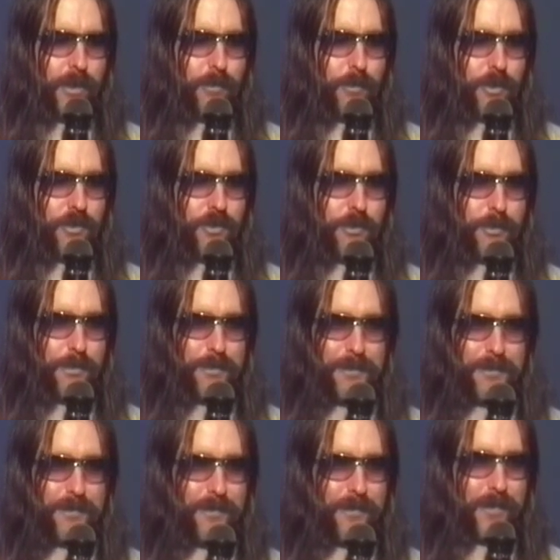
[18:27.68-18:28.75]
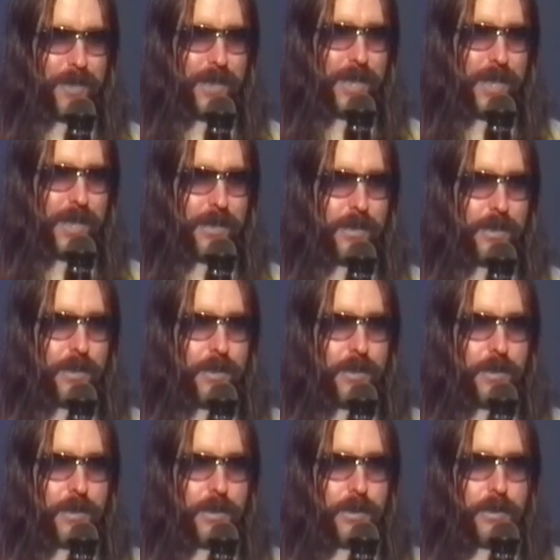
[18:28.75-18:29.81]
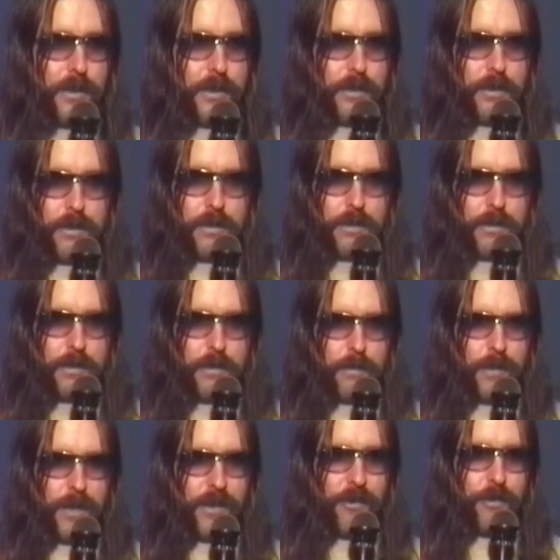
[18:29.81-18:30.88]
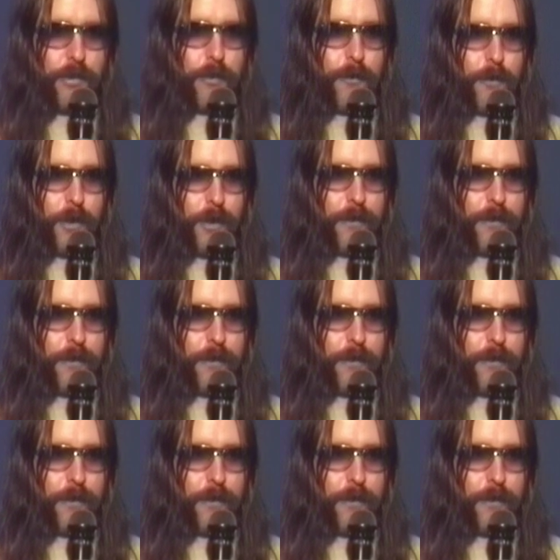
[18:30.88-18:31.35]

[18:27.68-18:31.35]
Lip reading: which yeah, makes good for an